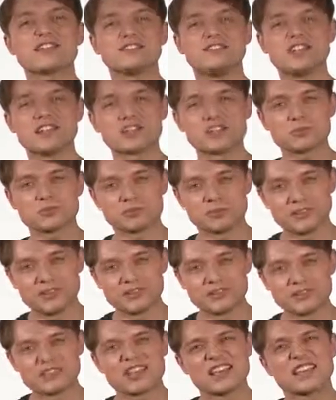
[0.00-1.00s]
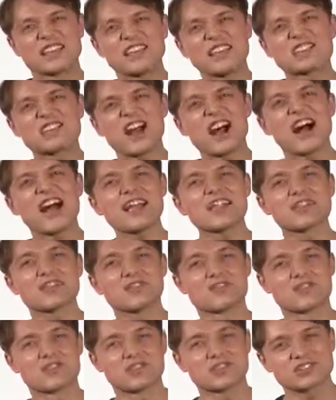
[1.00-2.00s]
of disciplines, these kinds
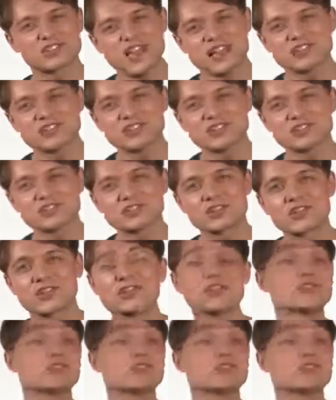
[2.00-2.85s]
of successes,